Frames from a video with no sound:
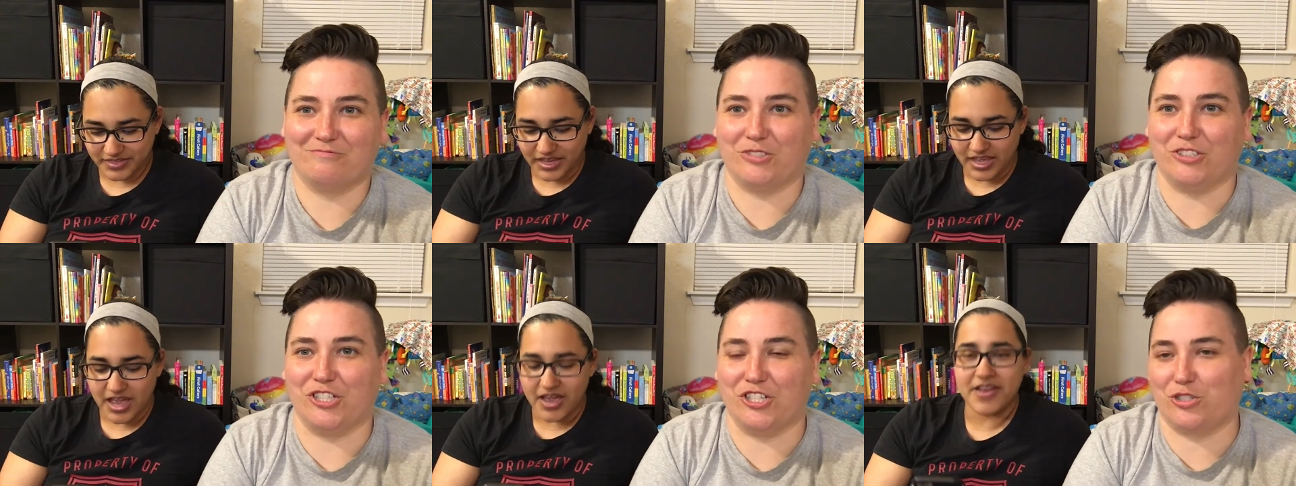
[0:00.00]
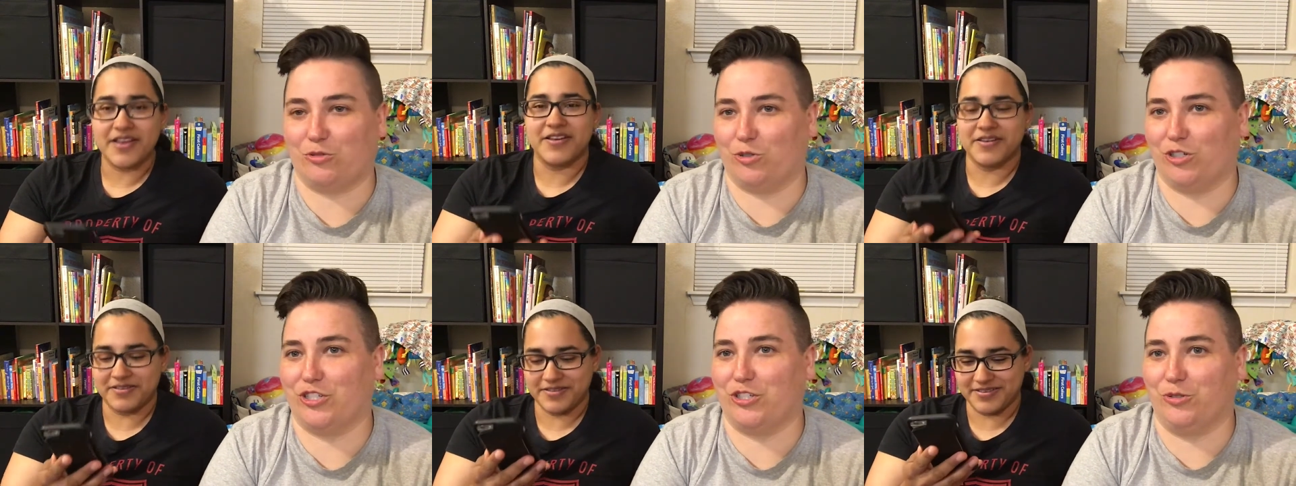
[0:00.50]
Speaker 1: really, just the
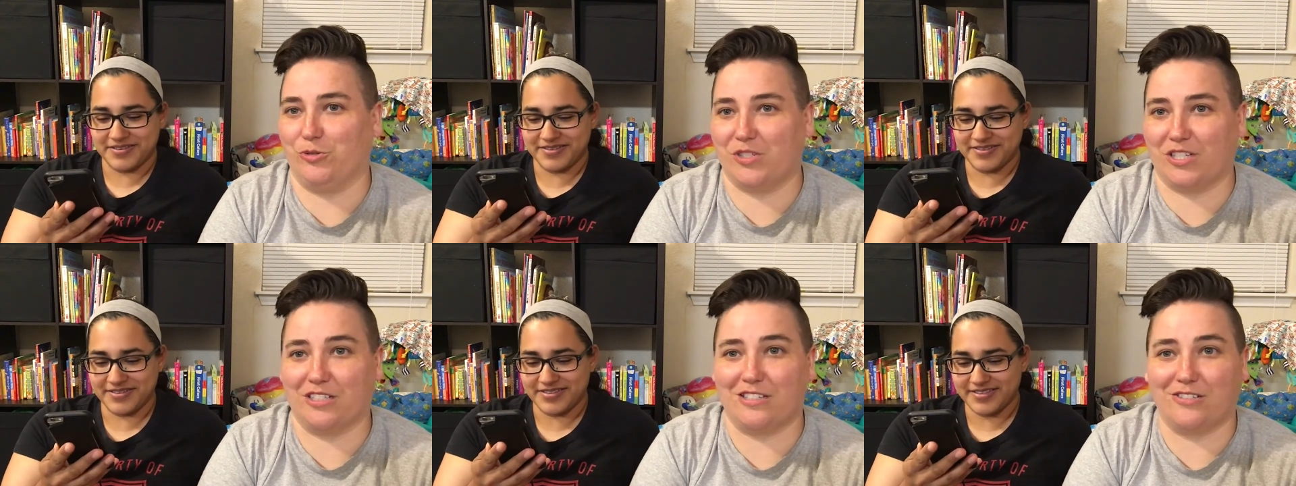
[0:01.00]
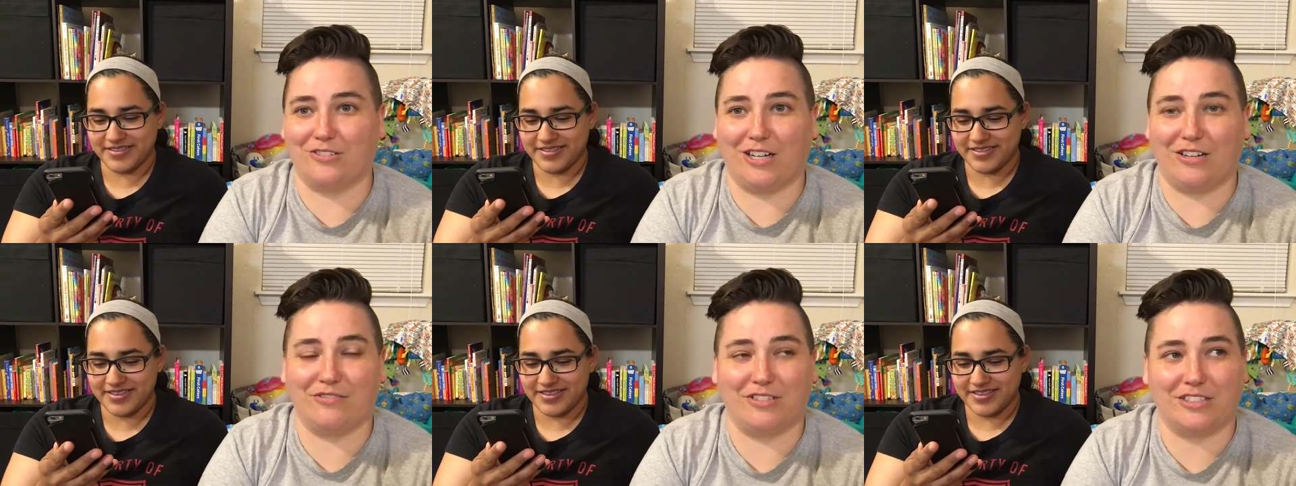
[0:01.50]
word toots
Speaker 2: gets you
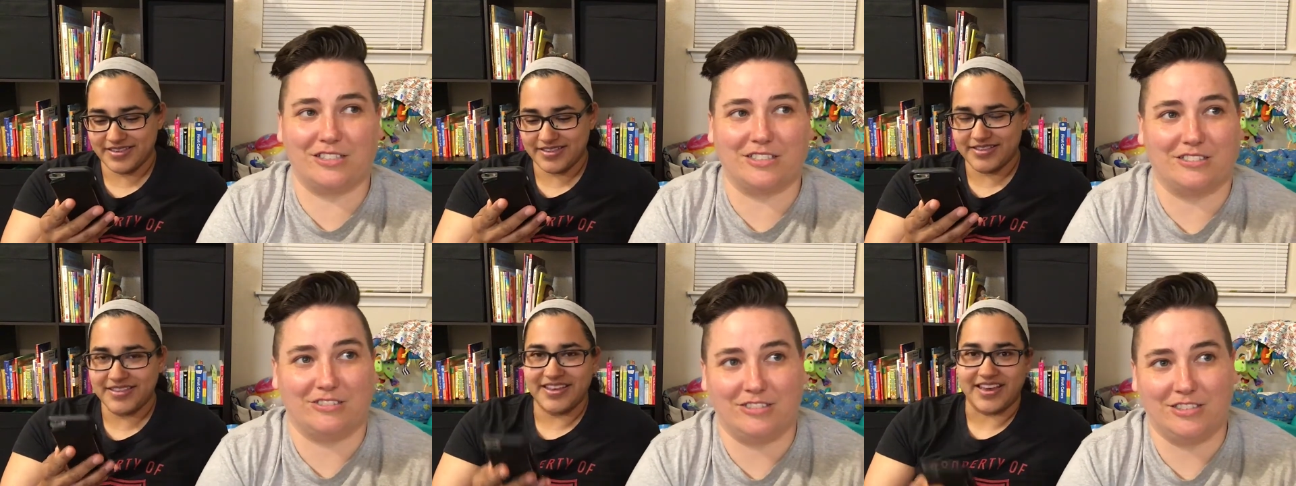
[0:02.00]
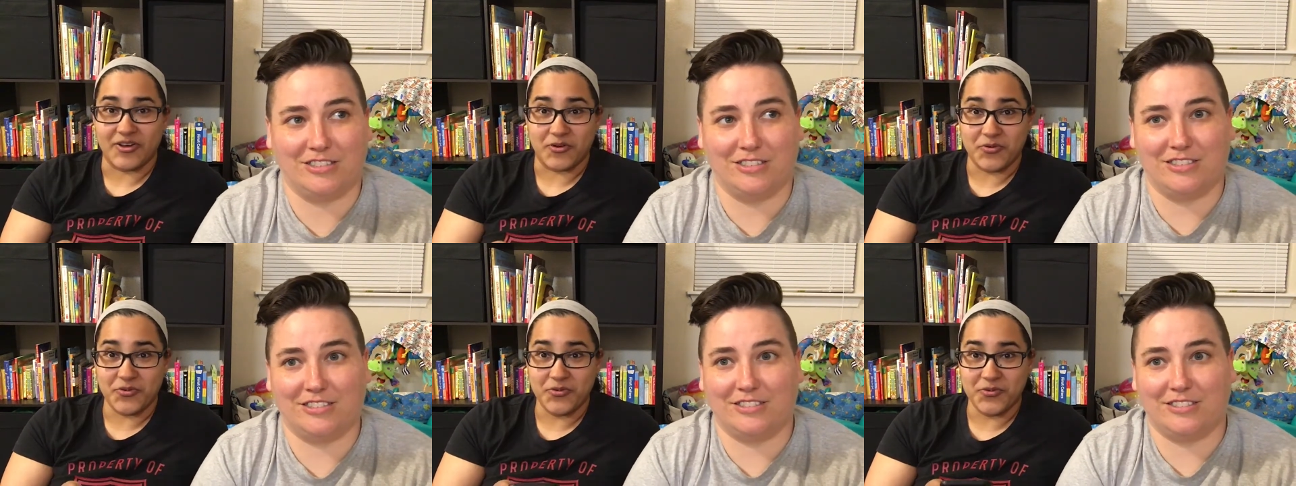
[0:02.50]
laughing. So.
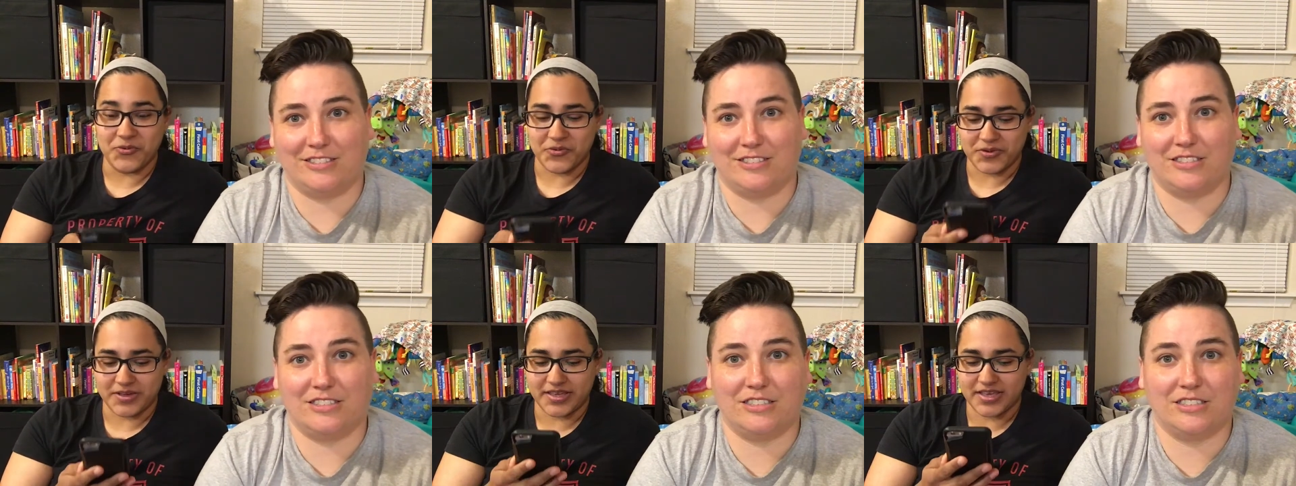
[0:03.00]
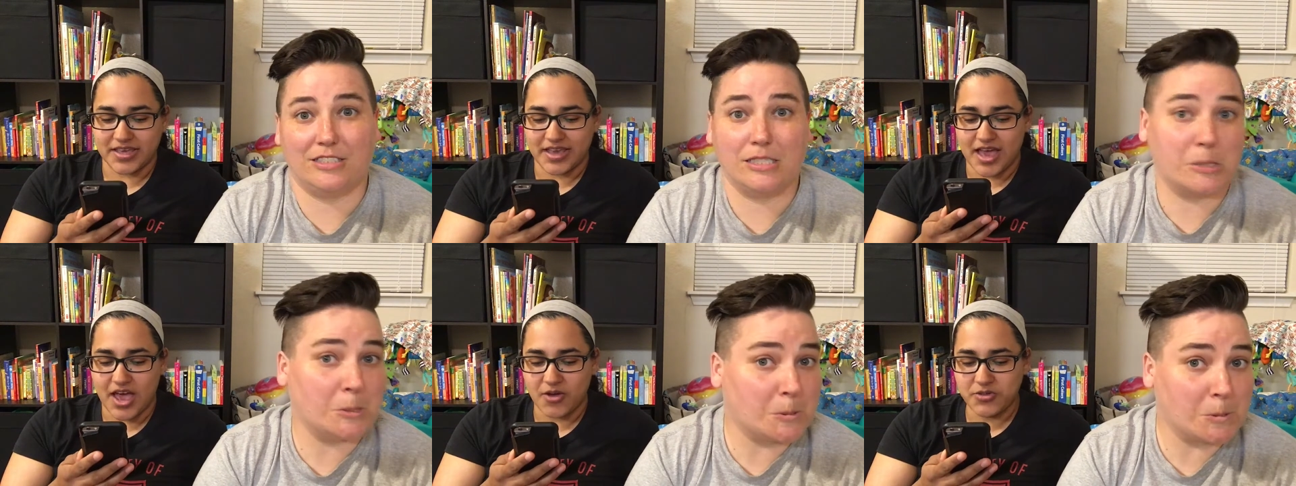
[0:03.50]
Oh,
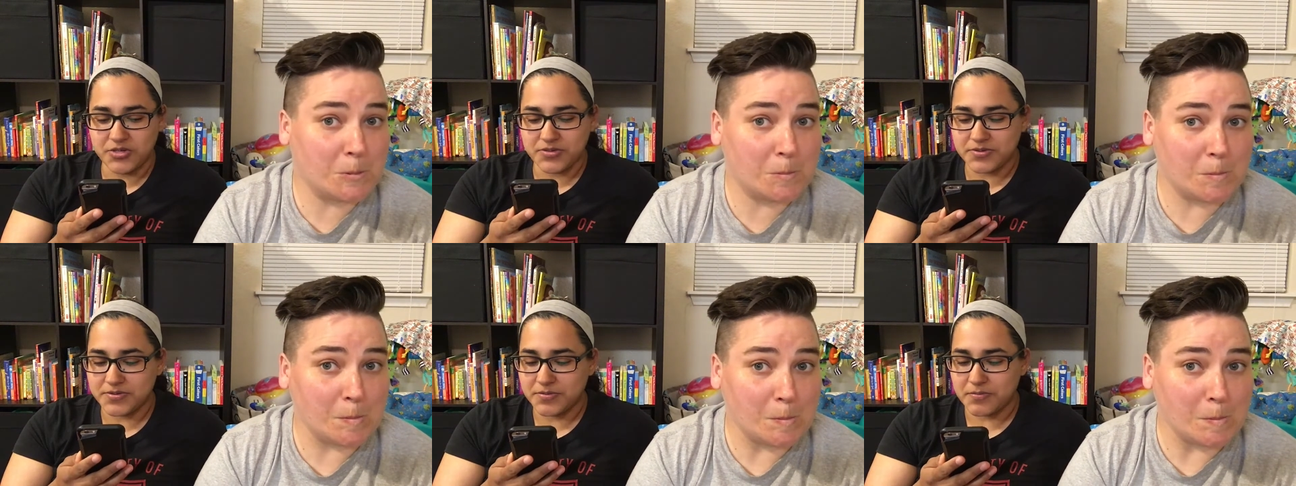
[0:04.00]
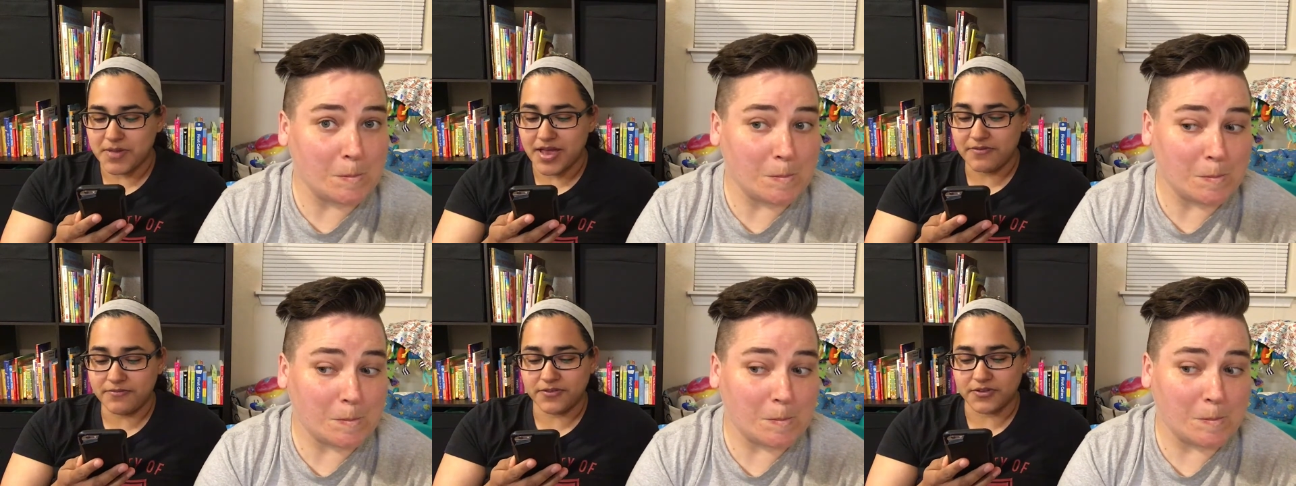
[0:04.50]
how do
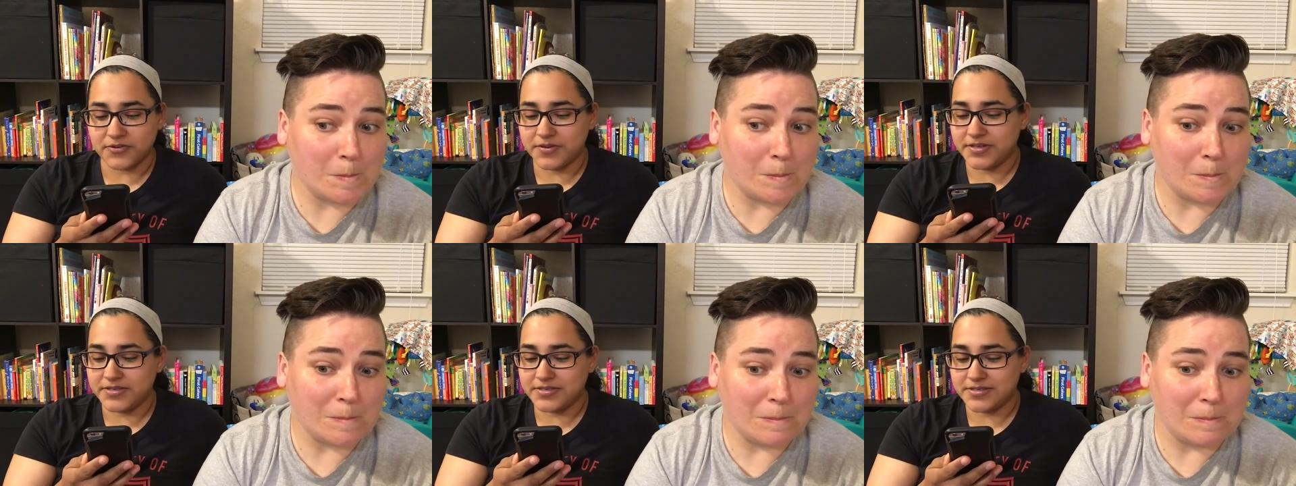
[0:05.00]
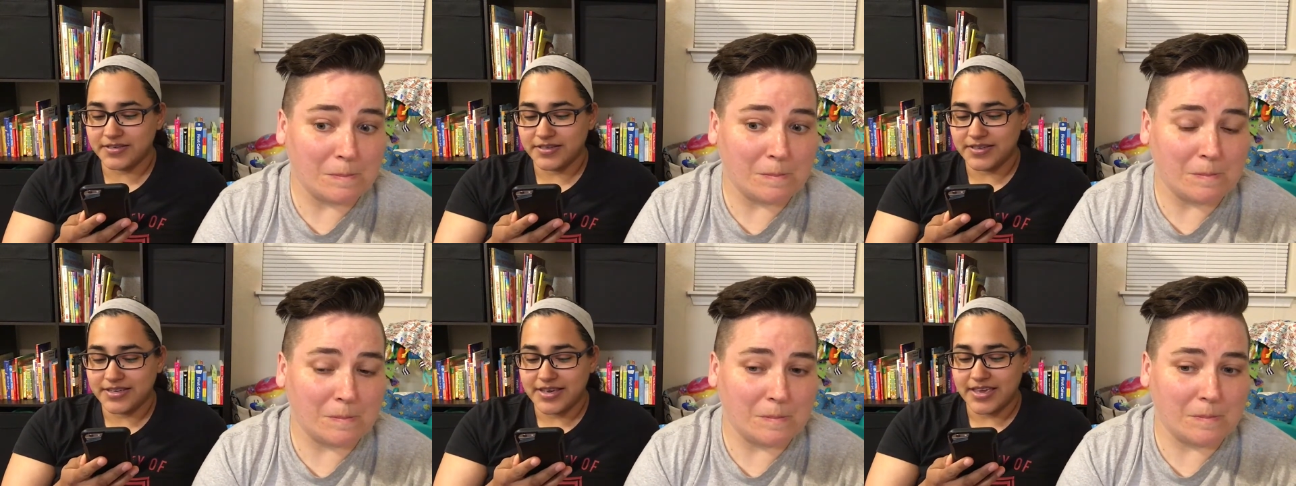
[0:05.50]
Malfoys
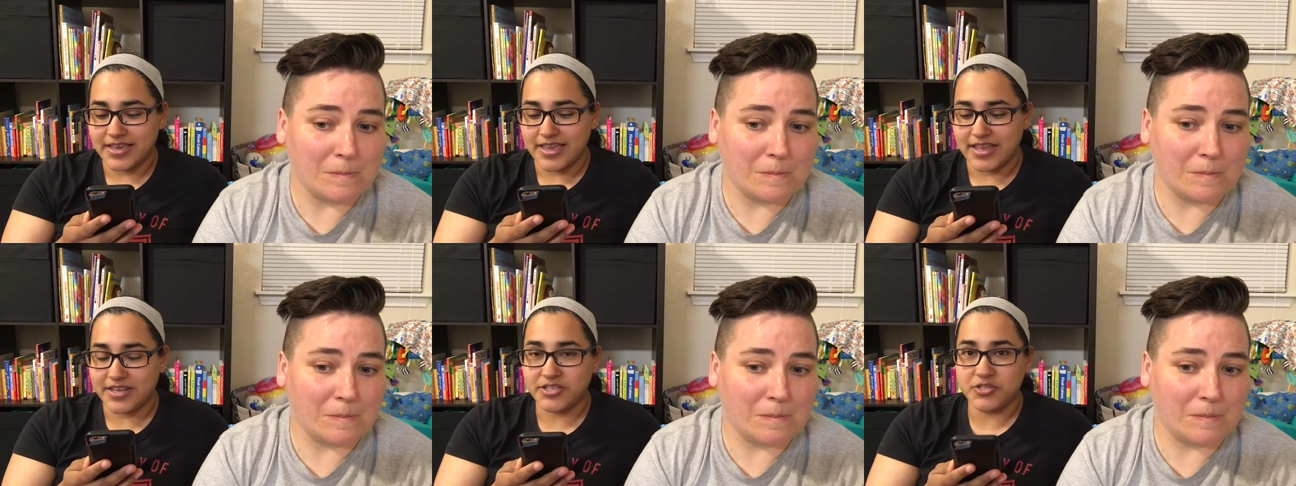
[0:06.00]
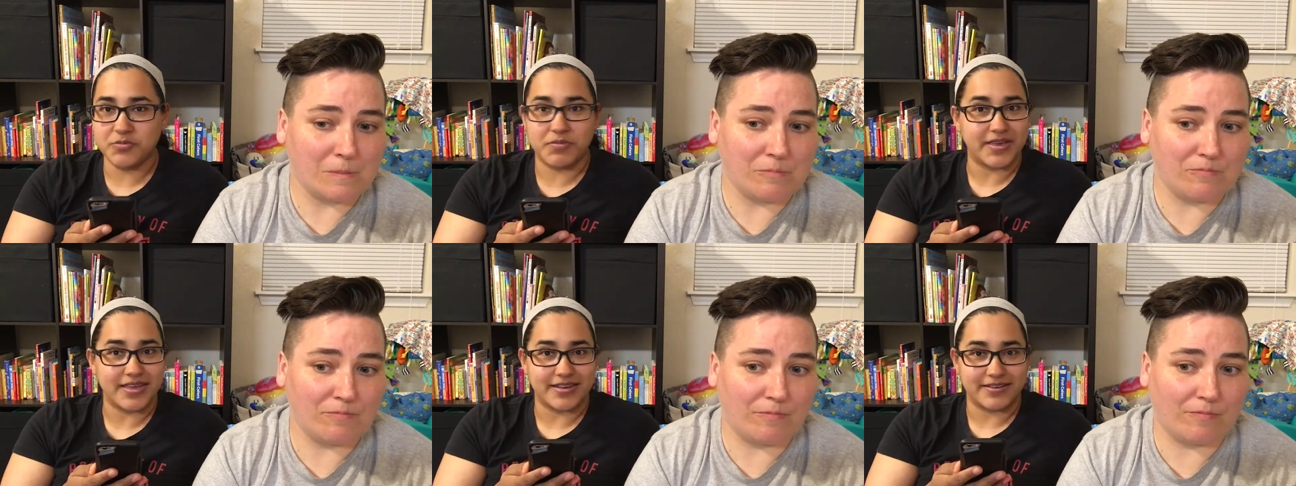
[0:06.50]
get into
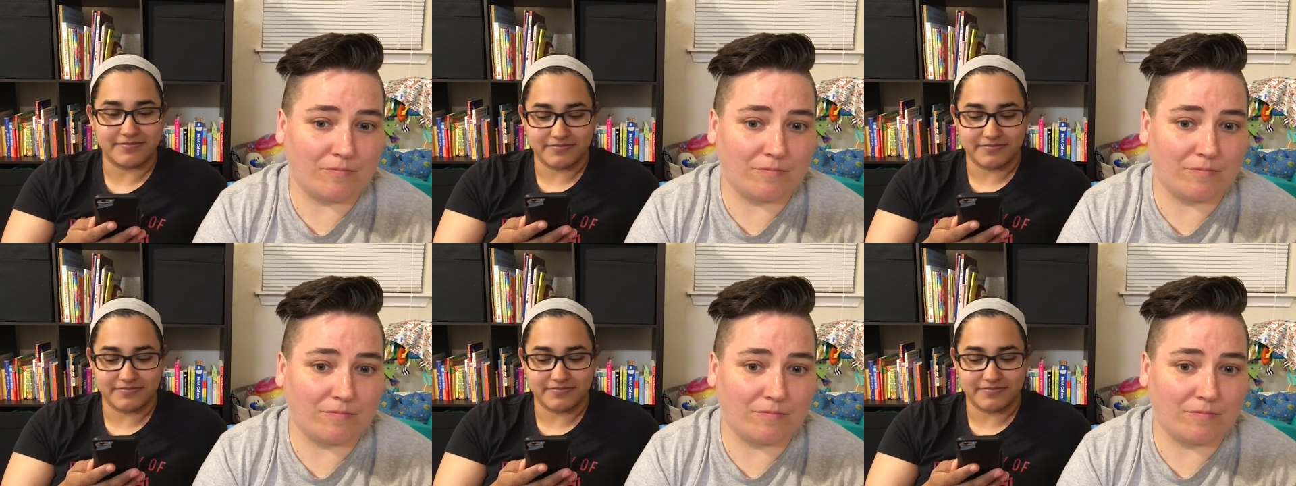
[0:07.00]
bed?